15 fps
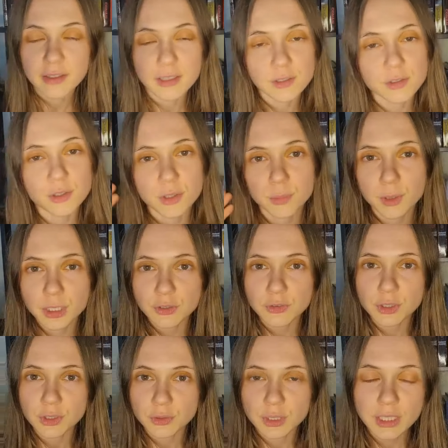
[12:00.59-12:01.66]
Thank you so much
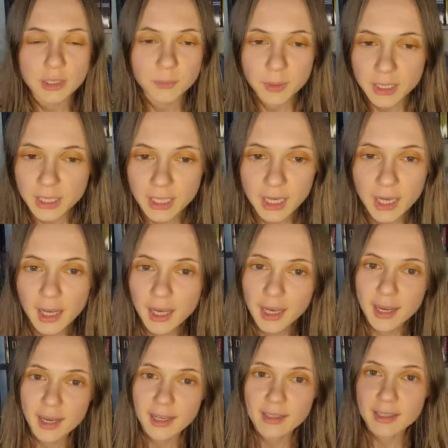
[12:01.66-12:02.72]
for joining me,
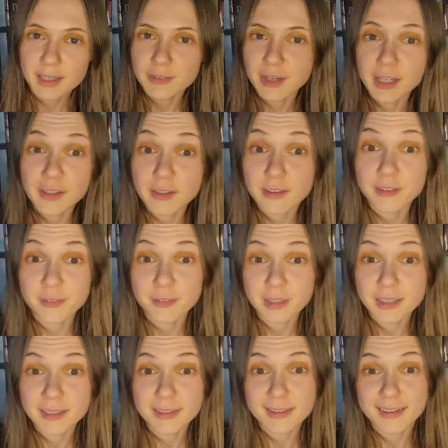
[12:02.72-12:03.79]
and I've had a lot of
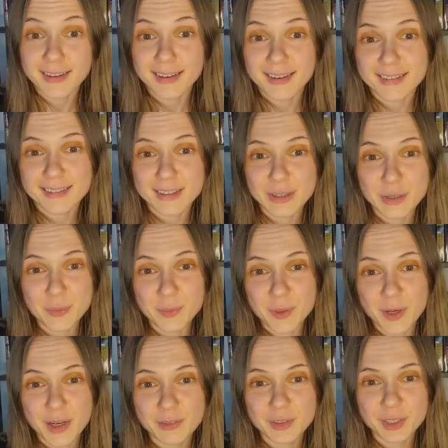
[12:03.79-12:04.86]
fun, and I hope
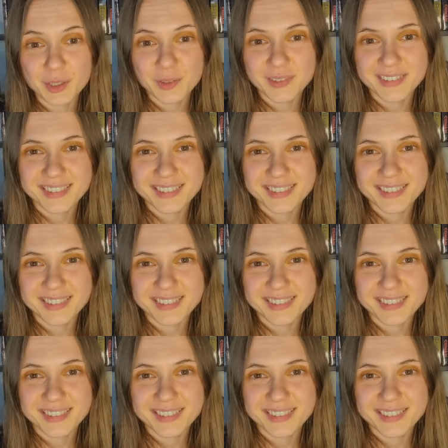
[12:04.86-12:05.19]
you have too.